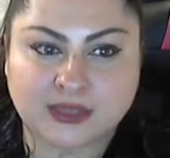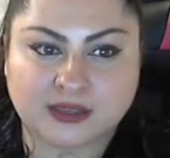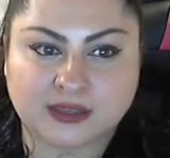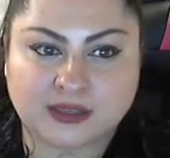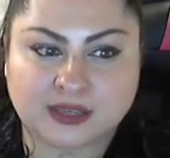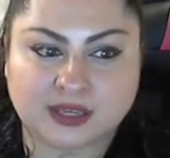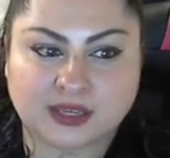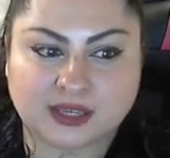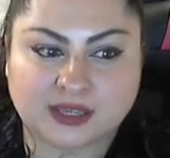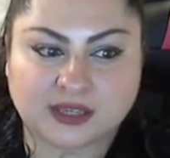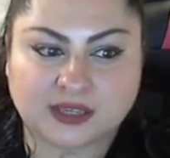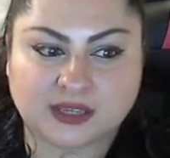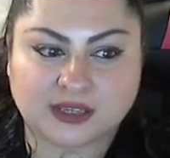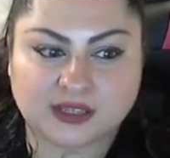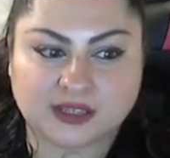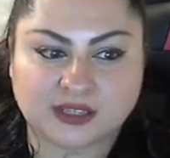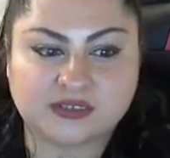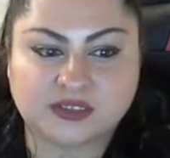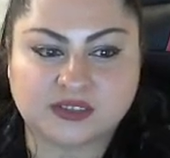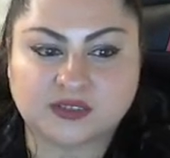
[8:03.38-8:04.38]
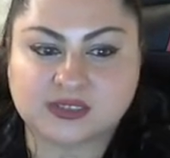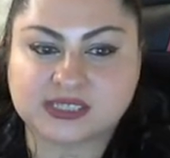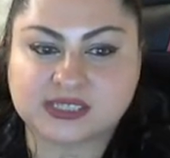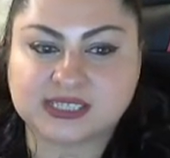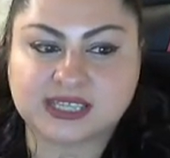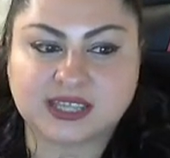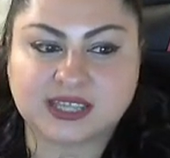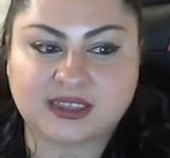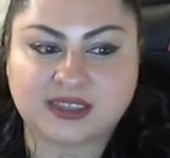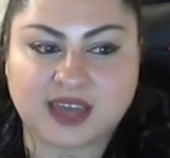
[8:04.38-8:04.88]
And you'll
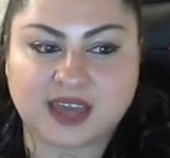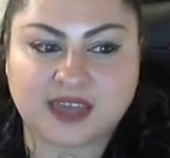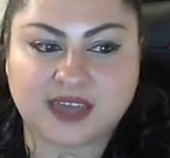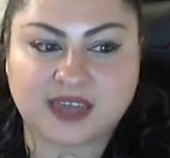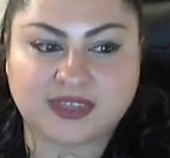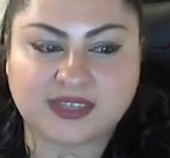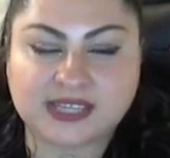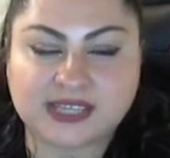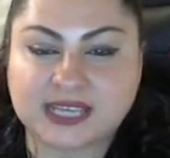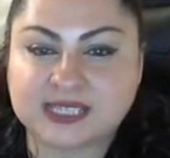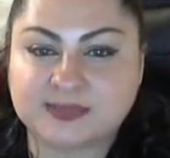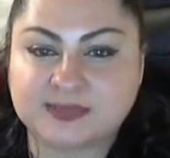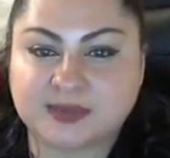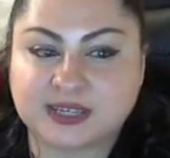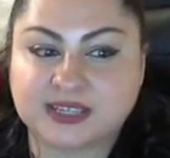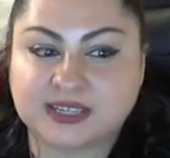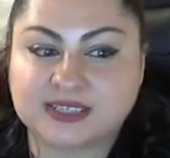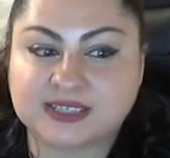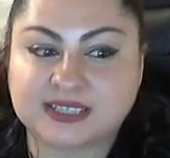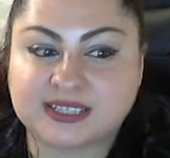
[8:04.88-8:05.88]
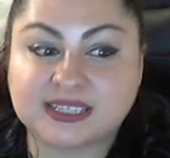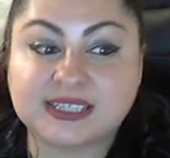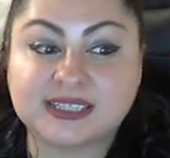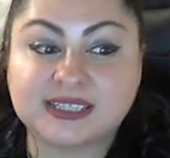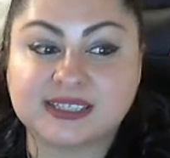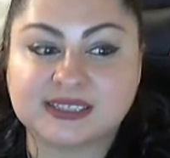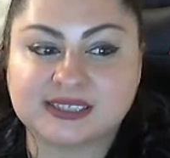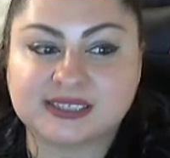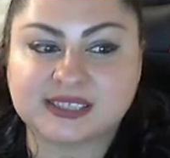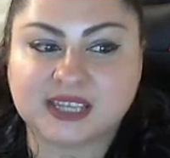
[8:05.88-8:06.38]
see that the test page
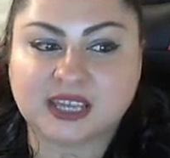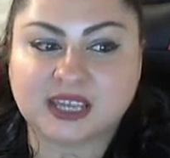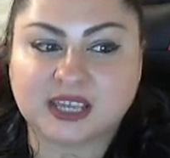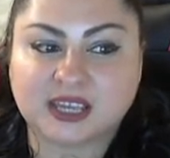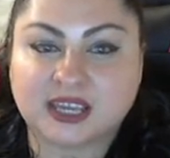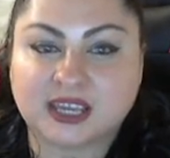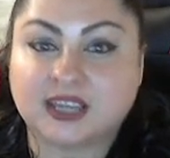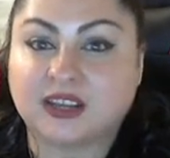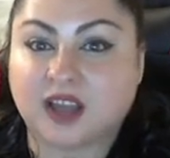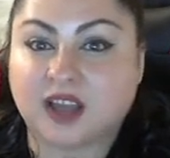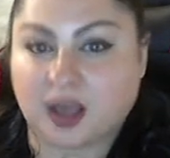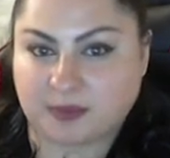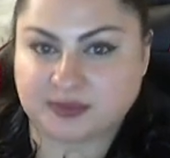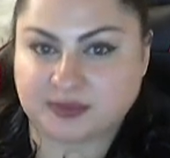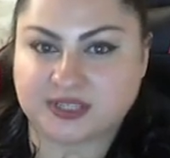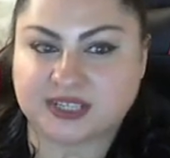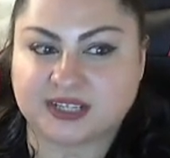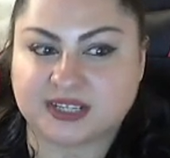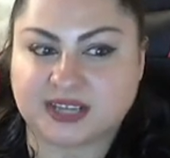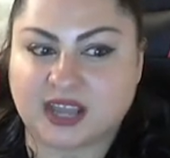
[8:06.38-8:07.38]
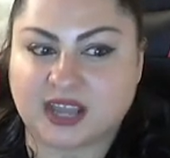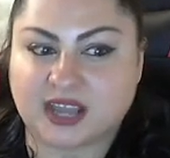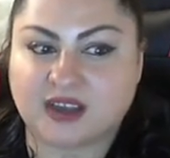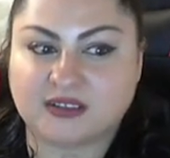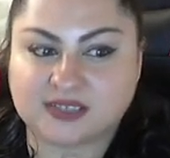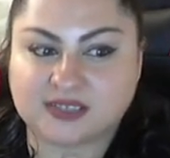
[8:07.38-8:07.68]
is an option now.